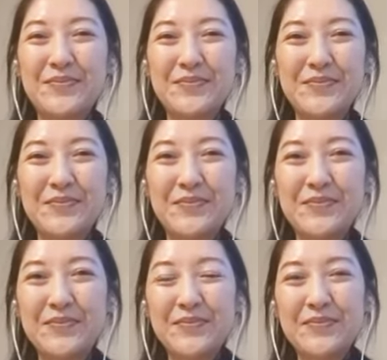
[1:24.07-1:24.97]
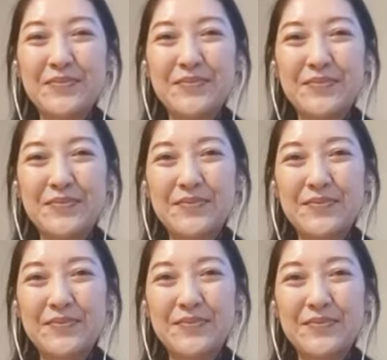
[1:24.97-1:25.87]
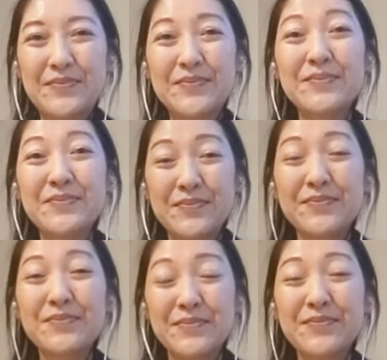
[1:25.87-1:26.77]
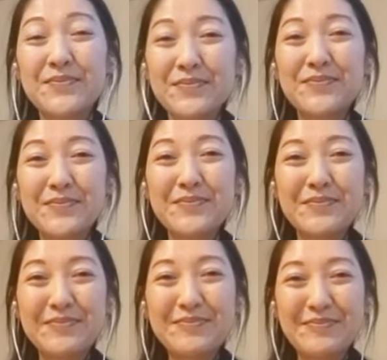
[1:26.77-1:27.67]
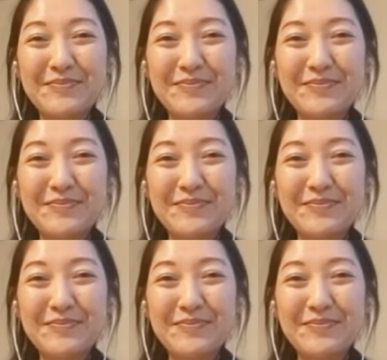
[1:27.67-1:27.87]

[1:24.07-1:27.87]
[no speech]